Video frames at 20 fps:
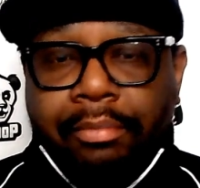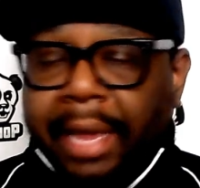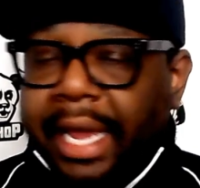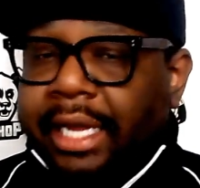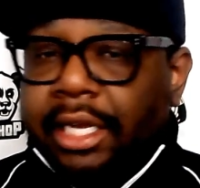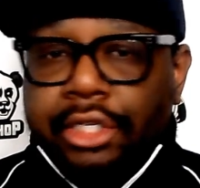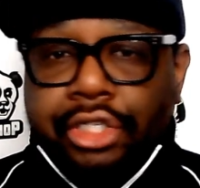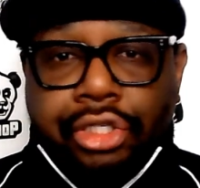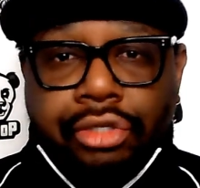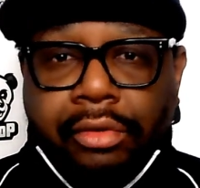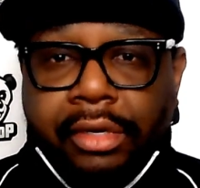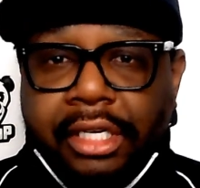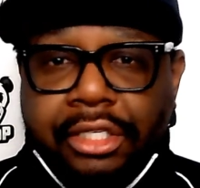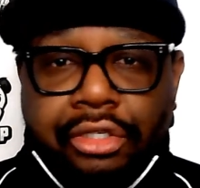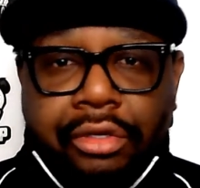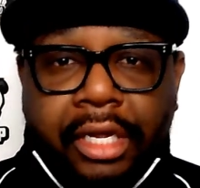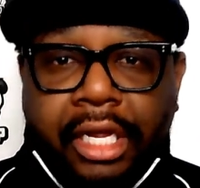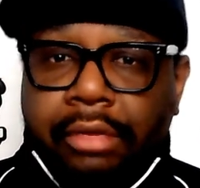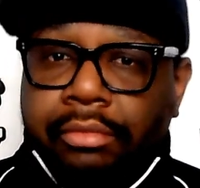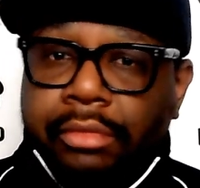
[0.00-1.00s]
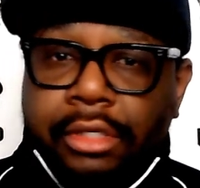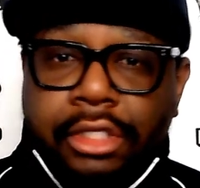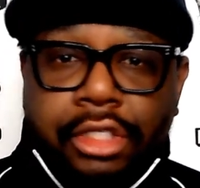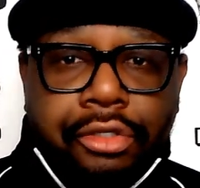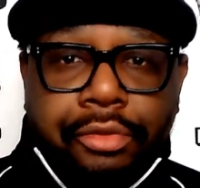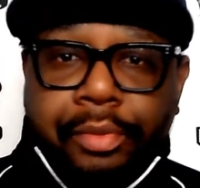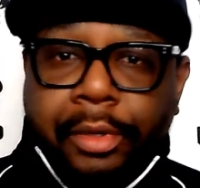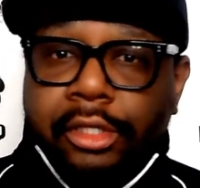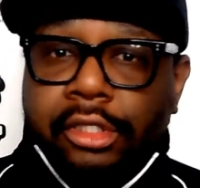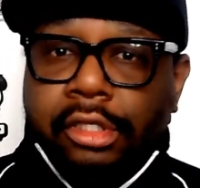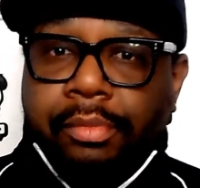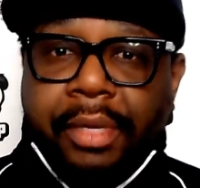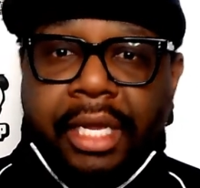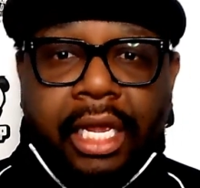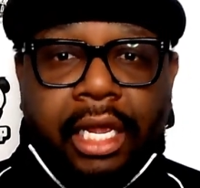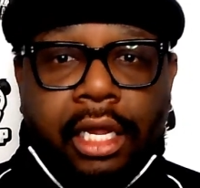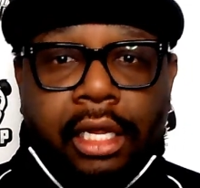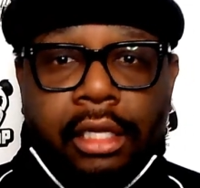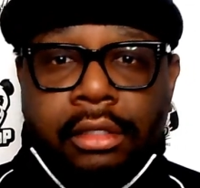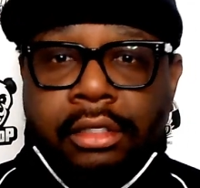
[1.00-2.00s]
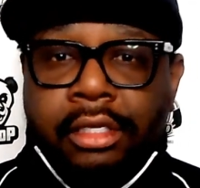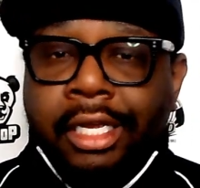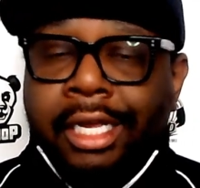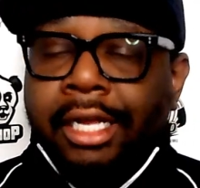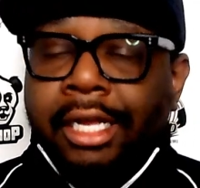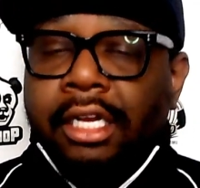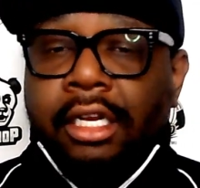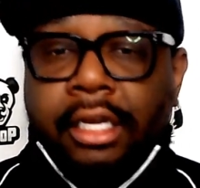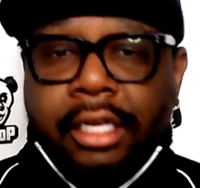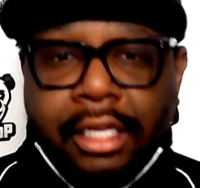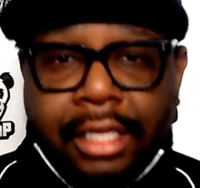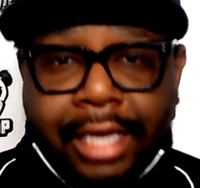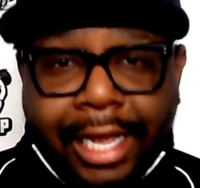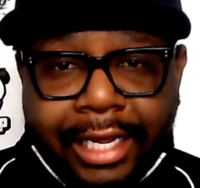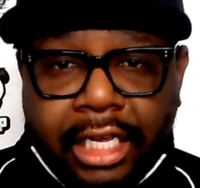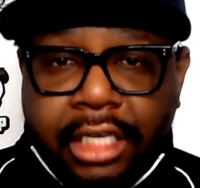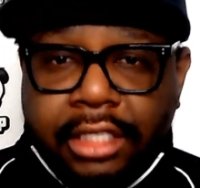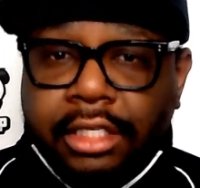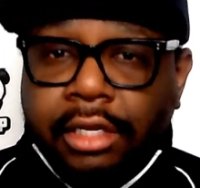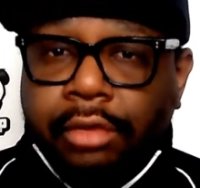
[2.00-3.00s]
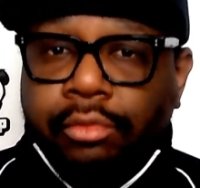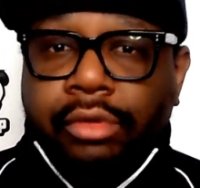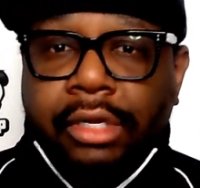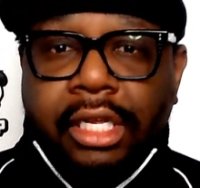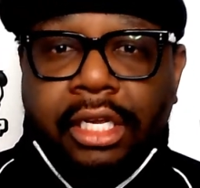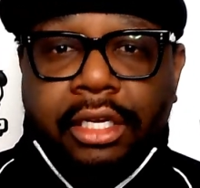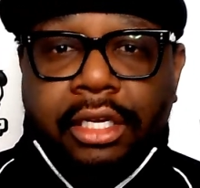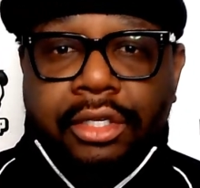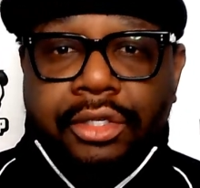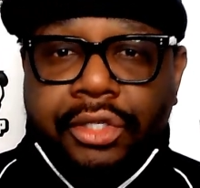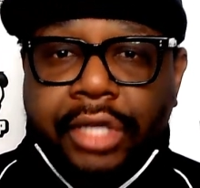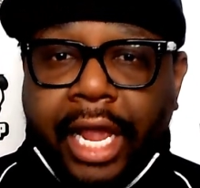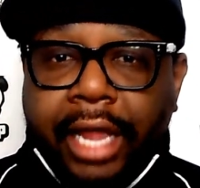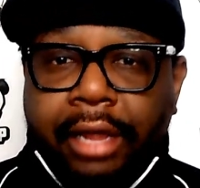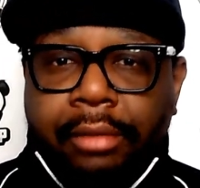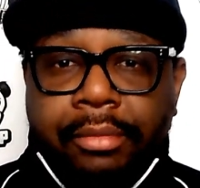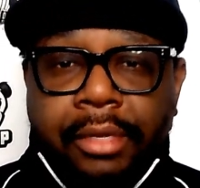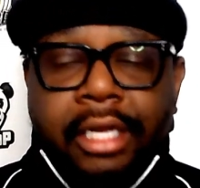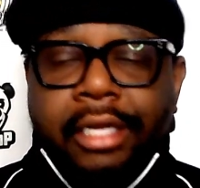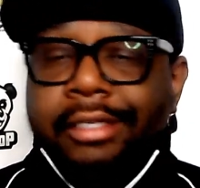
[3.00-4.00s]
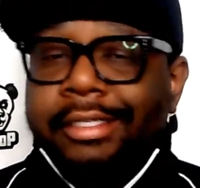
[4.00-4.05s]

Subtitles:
making sure that you're eating what you're supposed to be eating, looking like he's in really good shape.